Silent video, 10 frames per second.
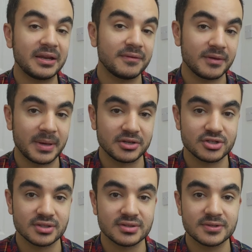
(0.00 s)
benefit
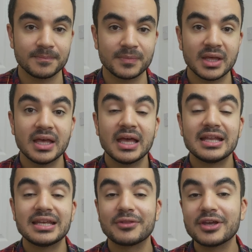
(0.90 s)
pensions.
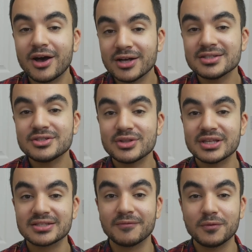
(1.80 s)
Now, the answer to
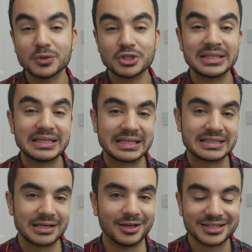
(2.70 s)
this, unfortunately,
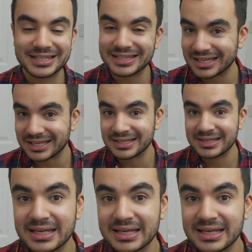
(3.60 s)
is unclear.